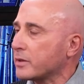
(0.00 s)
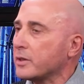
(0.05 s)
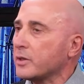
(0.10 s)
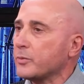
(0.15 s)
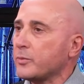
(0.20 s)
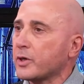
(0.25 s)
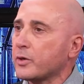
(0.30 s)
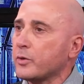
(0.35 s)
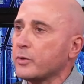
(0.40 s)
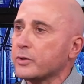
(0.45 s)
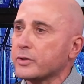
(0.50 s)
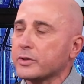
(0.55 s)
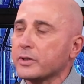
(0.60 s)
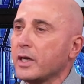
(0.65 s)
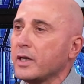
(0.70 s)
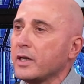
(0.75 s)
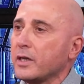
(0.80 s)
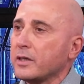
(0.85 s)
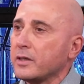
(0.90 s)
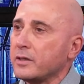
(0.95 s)
because
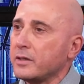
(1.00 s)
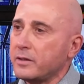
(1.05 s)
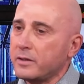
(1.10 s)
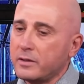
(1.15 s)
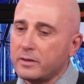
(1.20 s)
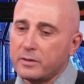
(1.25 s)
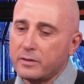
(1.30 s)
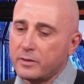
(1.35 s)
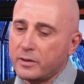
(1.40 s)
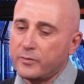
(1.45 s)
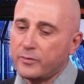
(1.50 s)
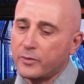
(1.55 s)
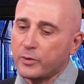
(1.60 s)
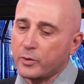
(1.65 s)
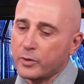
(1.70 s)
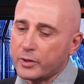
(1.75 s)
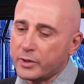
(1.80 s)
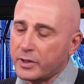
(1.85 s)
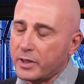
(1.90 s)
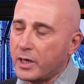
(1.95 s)
if you
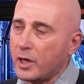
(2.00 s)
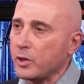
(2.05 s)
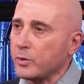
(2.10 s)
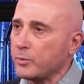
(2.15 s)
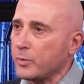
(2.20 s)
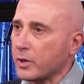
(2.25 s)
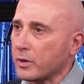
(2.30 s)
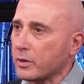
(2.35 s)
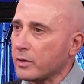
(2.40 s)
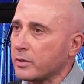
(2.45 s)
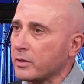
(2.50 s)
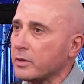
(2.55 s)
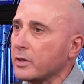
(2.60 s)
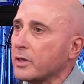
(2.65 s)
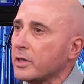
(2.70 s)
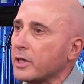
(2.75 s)
look at the old model,